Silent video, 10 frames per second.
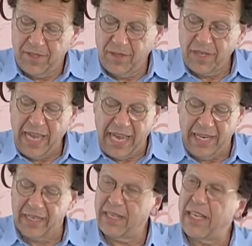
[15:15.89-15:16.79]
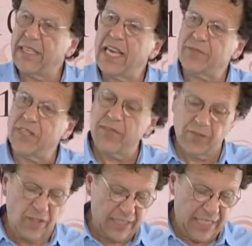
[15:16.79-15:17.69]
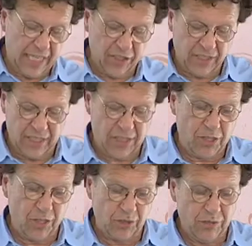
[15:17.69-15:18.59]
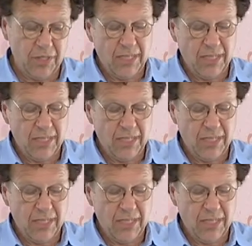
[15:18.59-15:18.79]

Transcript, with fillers: Oh, yeah, and, and you have to live in Los Angeles too.